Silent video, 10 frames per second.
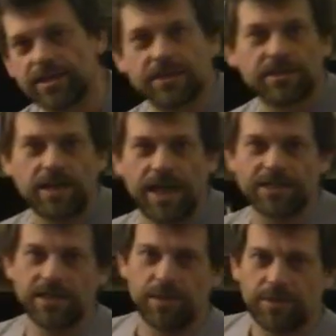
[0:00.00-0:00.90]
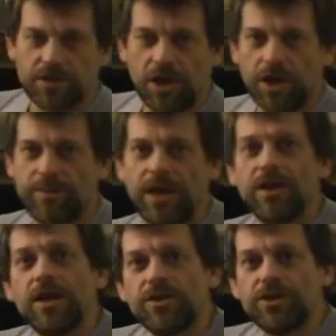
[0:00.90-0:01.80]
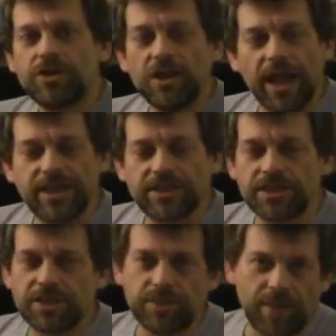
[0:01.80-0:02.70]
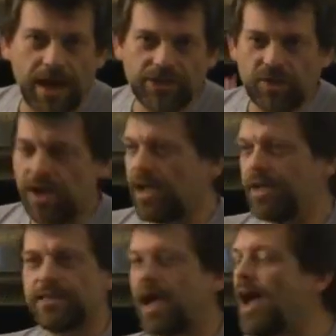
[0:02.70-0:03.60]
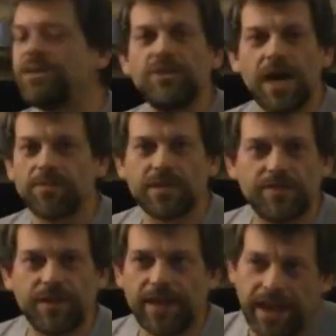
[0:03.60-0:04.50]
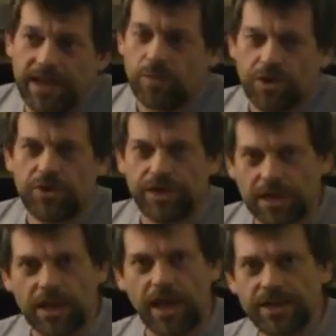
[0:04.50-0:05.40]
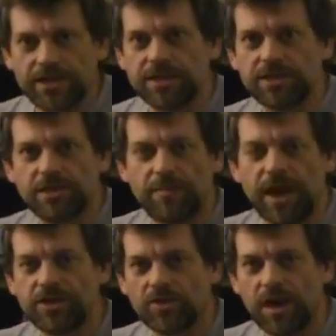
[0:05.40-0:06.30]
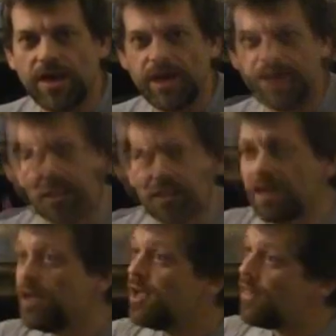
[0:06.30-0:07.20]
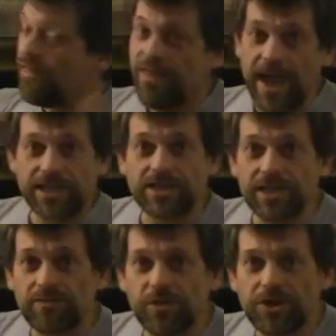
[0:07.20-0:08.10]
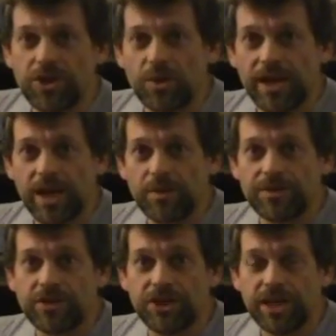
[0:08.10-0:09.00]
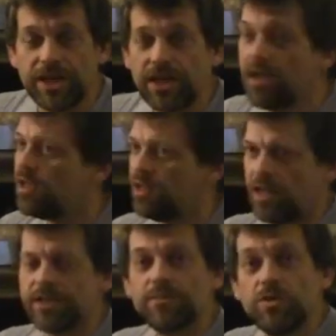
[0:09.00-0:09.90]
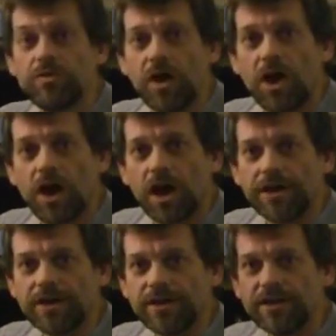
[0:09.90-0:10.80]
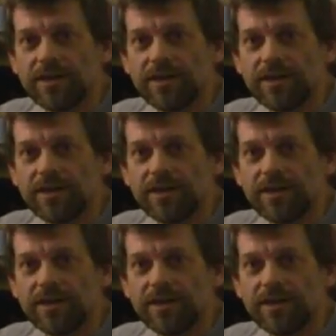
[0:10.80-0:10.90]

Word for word: ice, that's the last thing I want to talk about. The license to buy dry ice. I do not believe that anywhere you need a license to buy dry ice. That's it for Q&A with G. Let's move on.